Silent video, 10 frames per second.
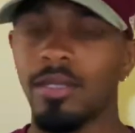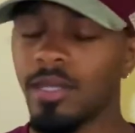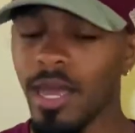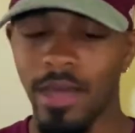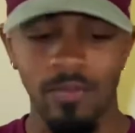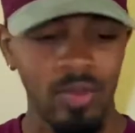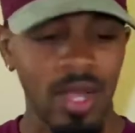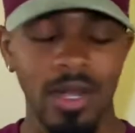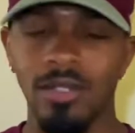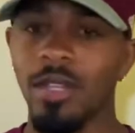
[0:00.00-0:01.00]
That, like
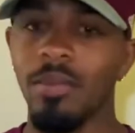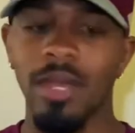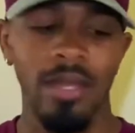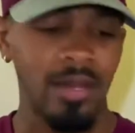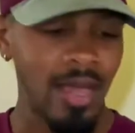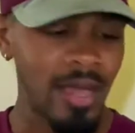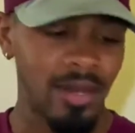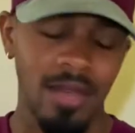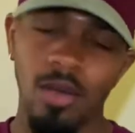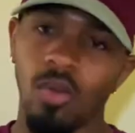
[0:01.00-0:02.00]
I say, man,
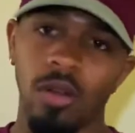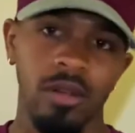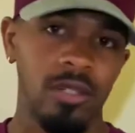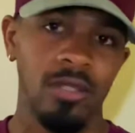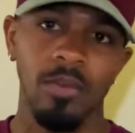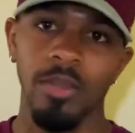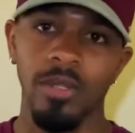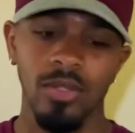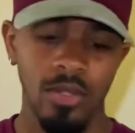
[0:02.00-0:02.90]
that water is something else.